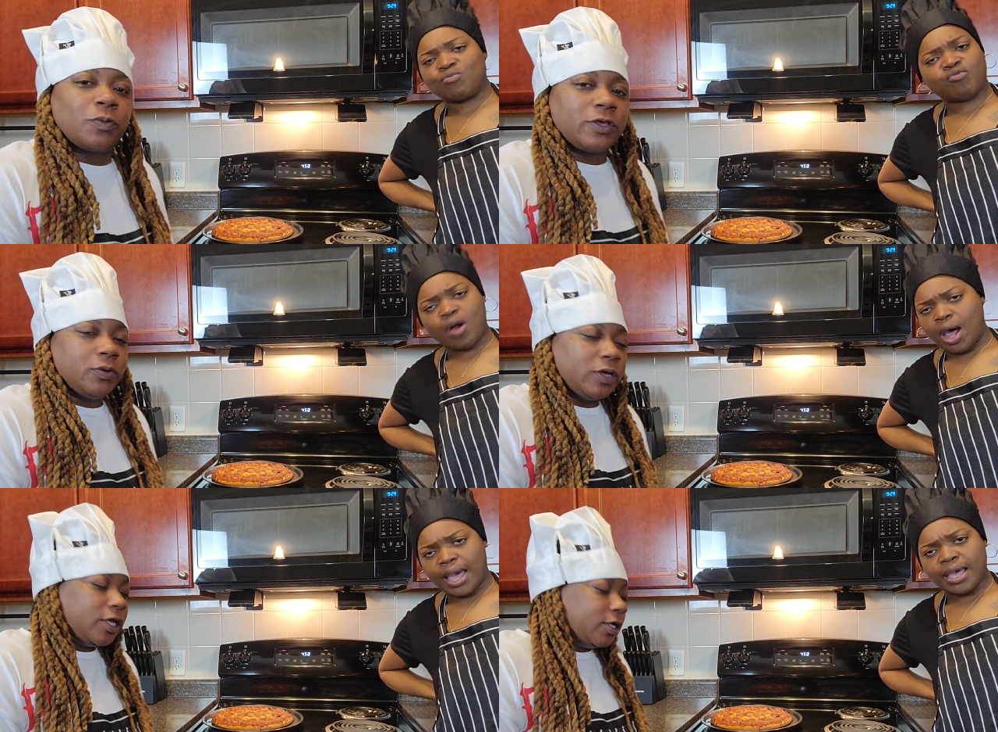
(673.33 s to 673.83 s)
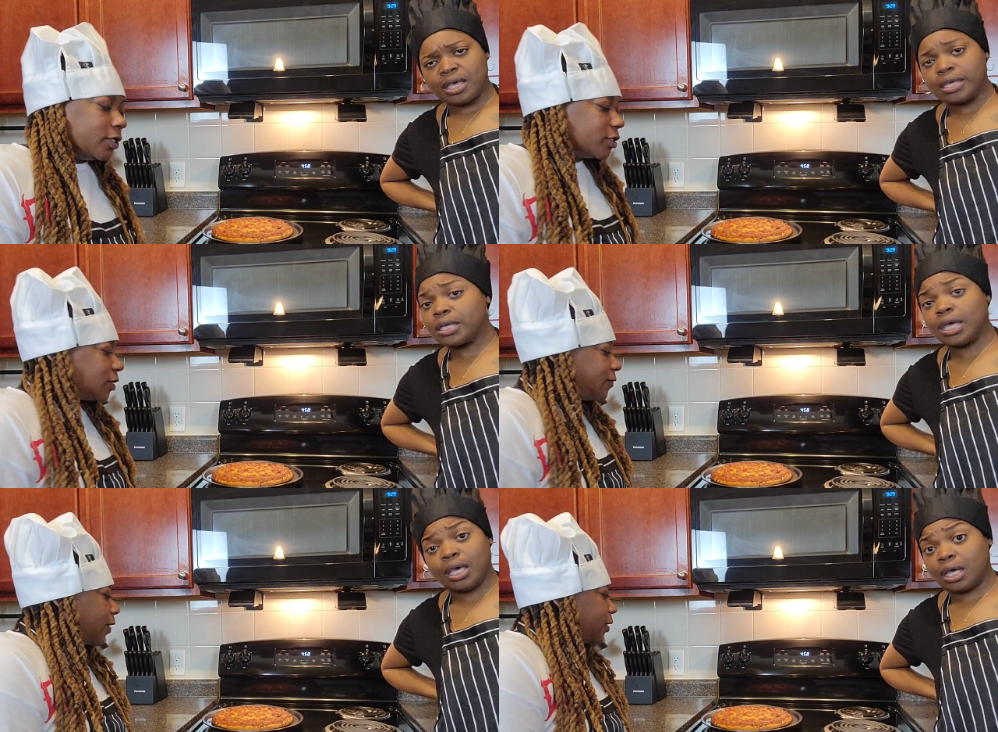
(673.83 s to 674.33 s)
Speaker 1: when you right, eat and
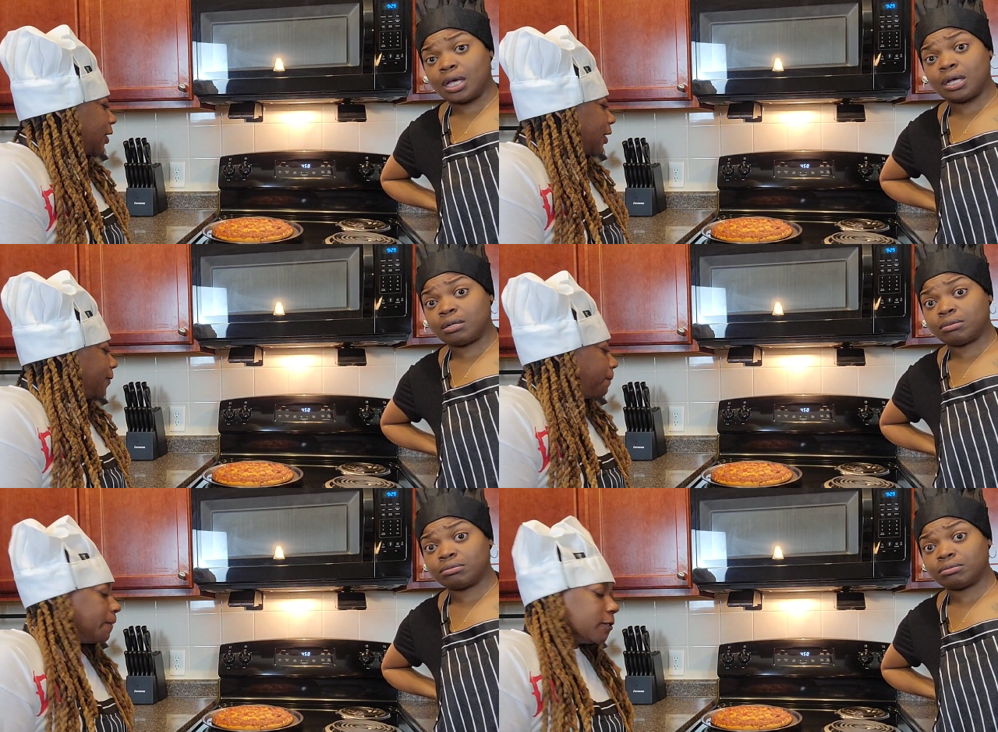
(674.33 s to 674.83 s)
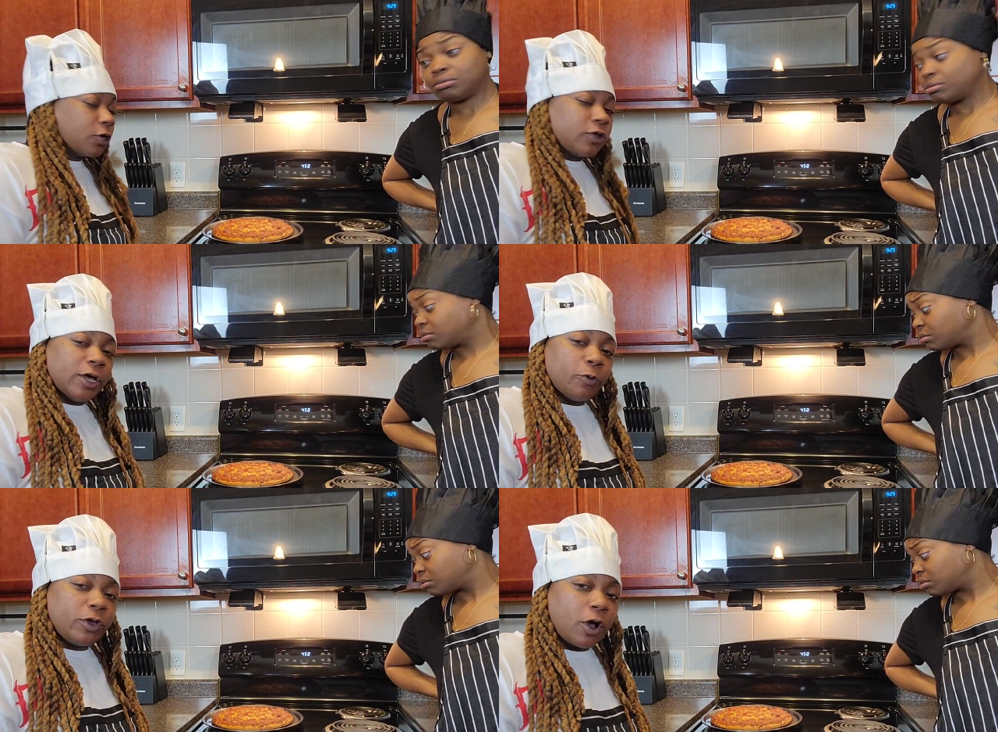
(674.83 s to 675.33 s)
stuff yeah. like that. So
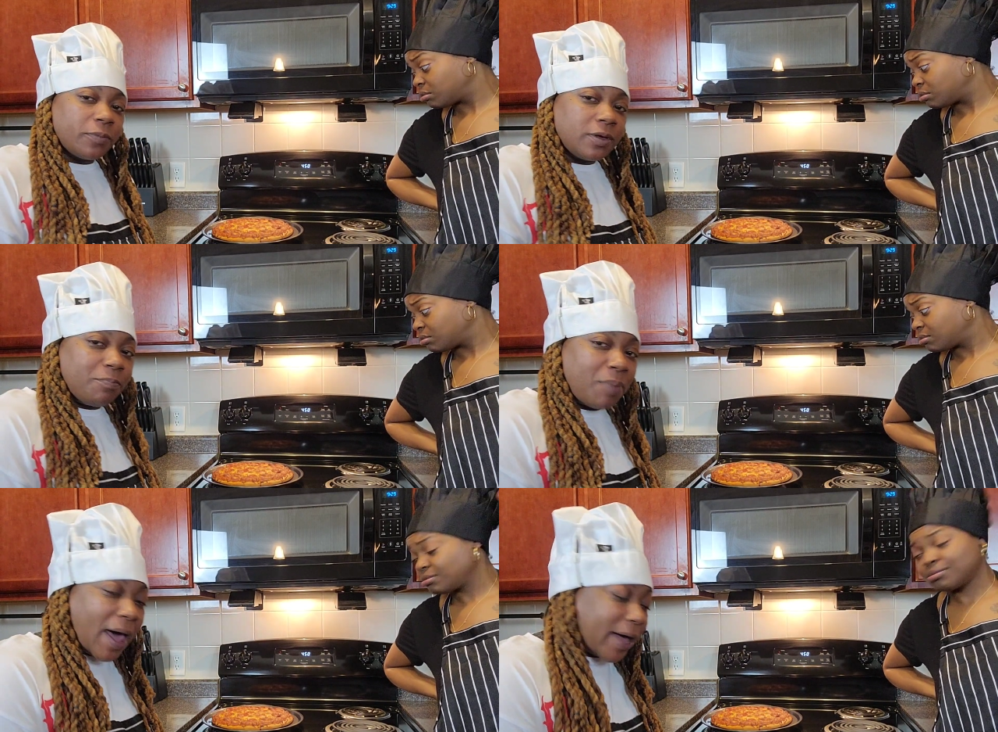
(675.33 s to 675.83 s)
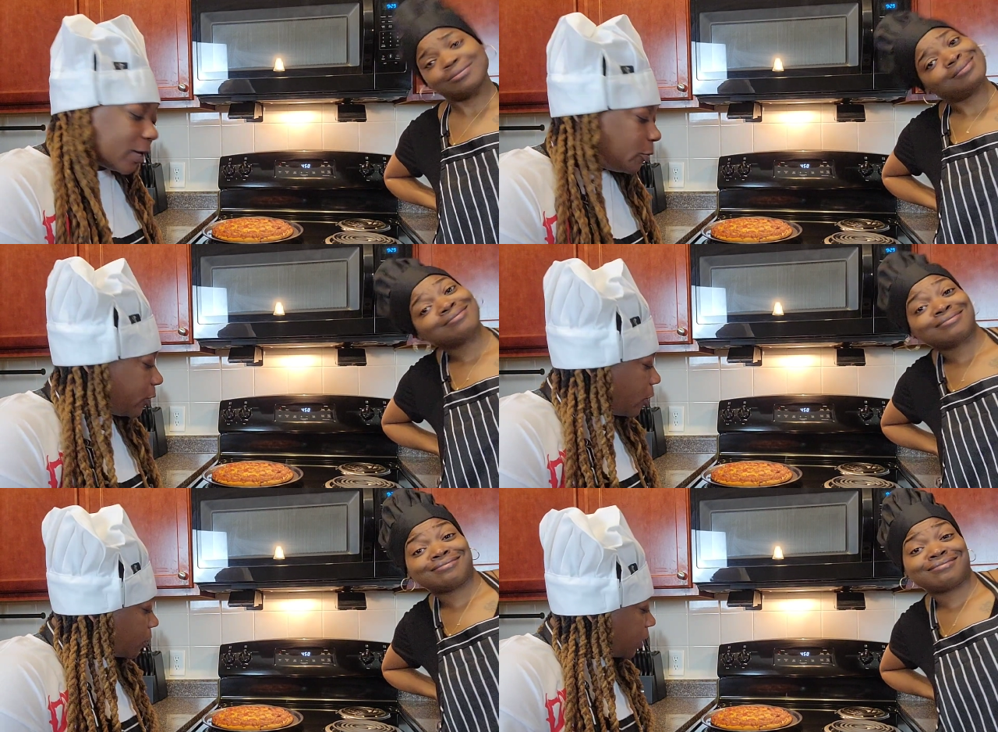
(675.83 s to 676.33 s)
yeah, we gonna be back and
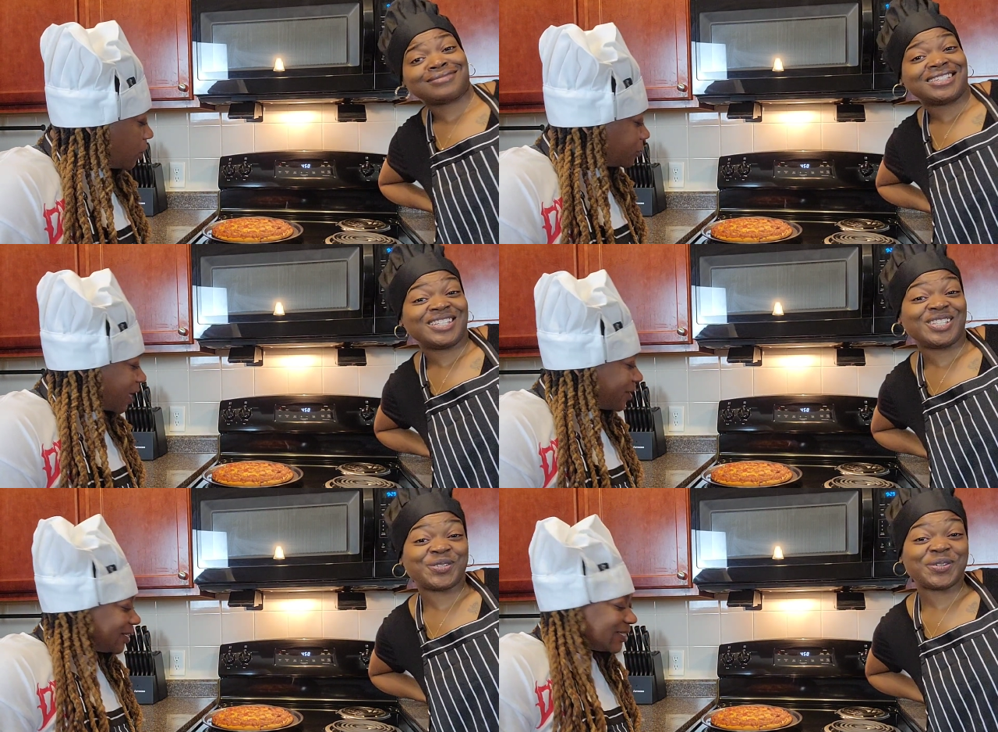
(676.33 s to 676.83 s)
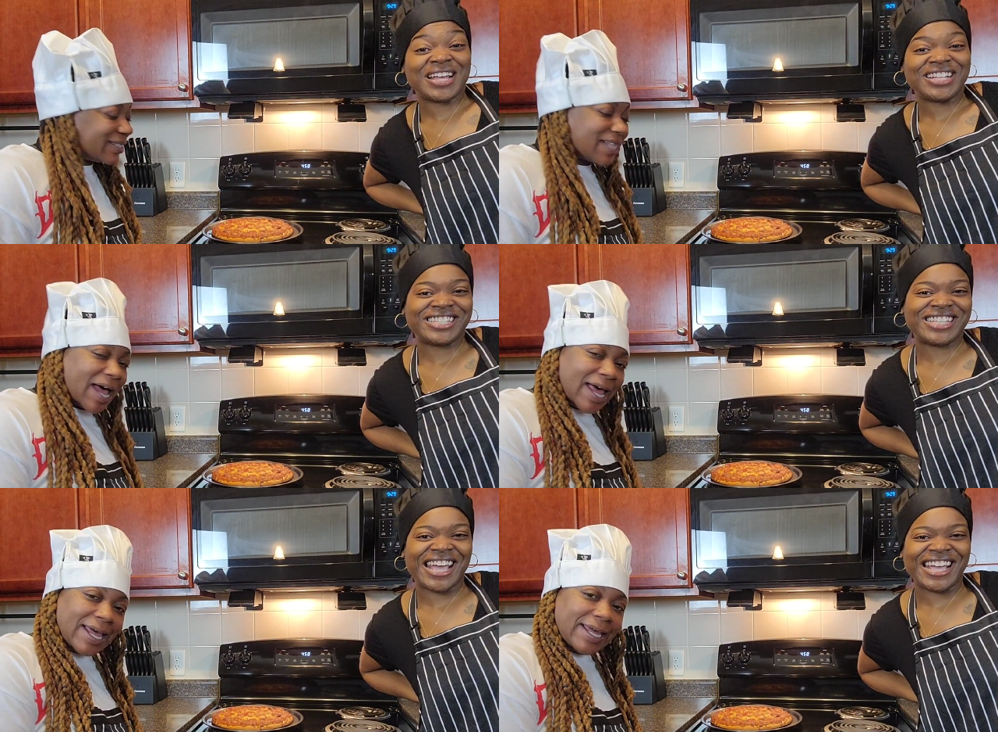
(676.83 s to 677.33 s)
we gonna close out this
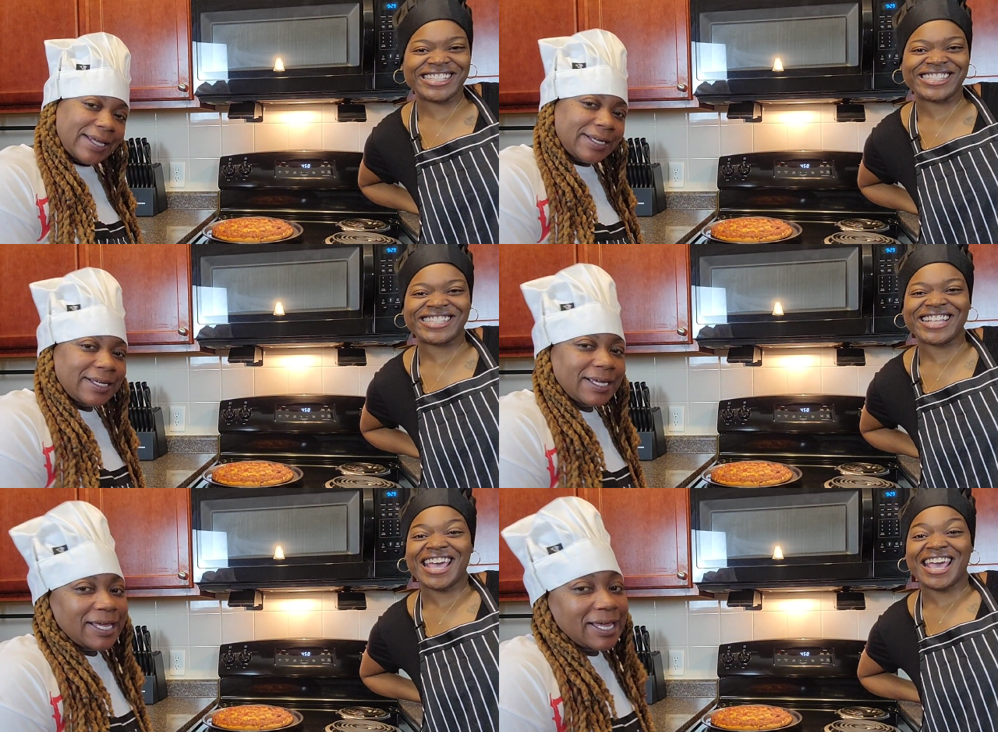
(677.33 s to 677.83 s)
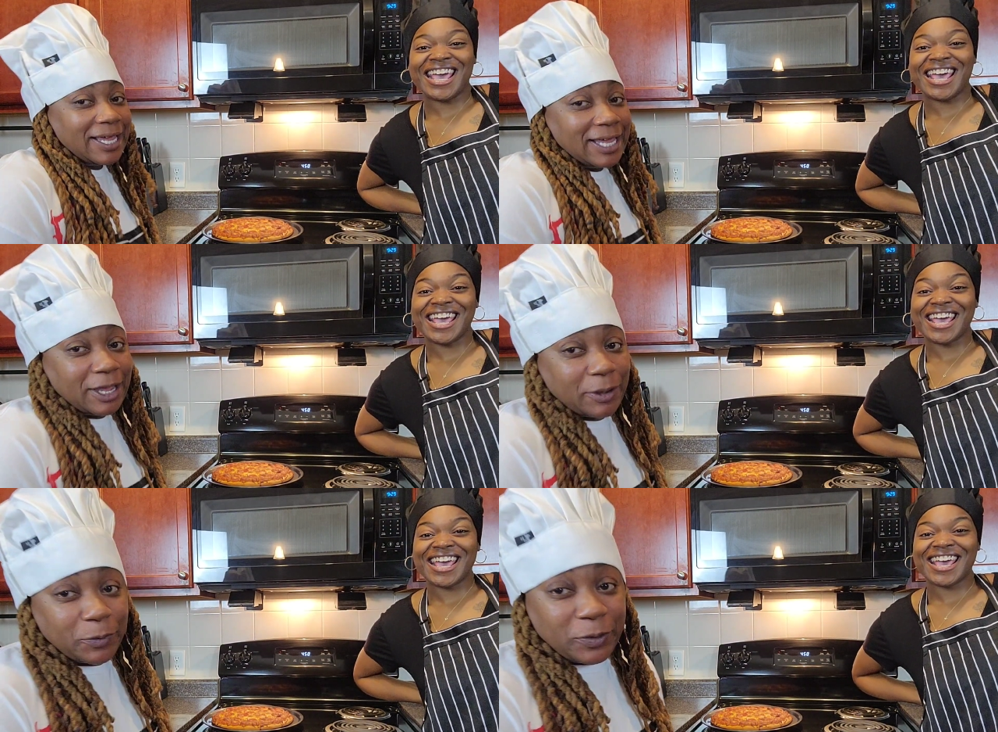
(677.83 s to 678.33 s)
thing.
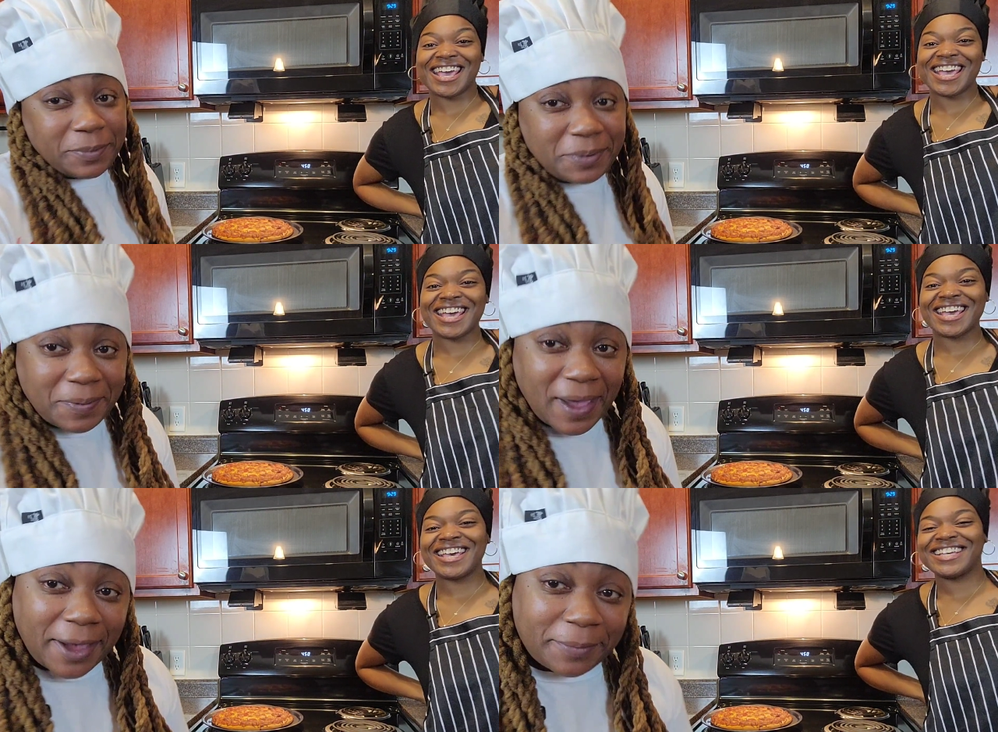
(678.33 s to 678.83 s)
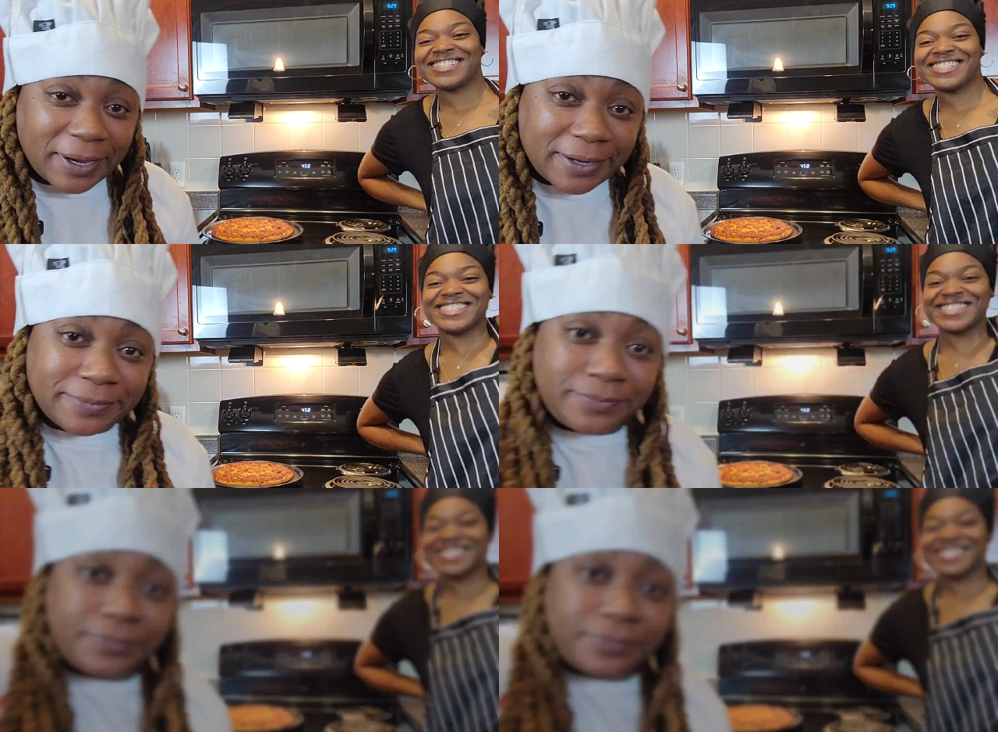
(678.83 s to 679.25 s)
And we be back, man.